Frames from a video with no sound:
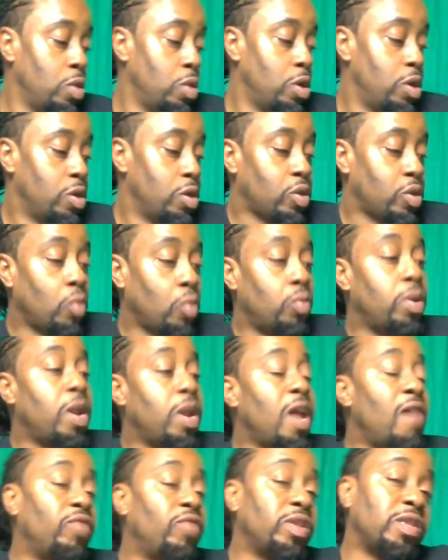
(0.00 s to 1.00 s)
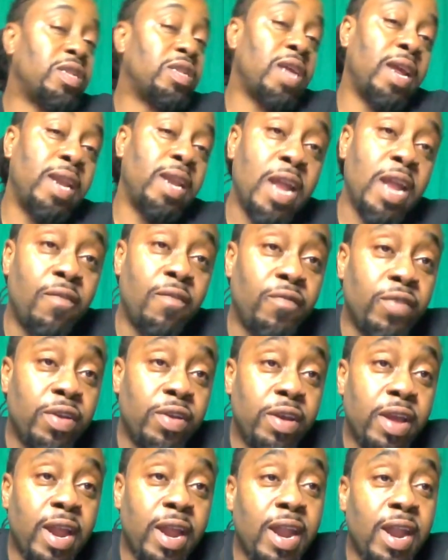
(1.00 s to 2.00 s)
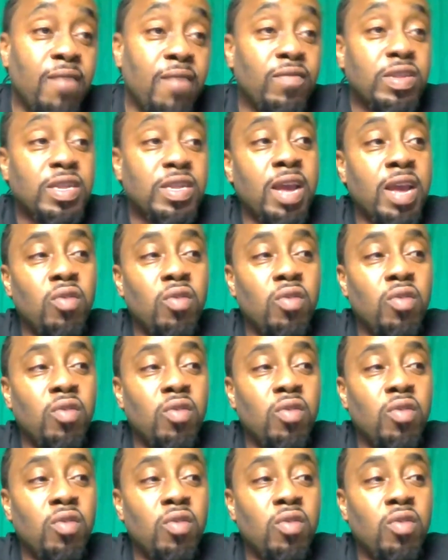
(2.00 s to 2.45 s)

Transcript: So never say never and never say,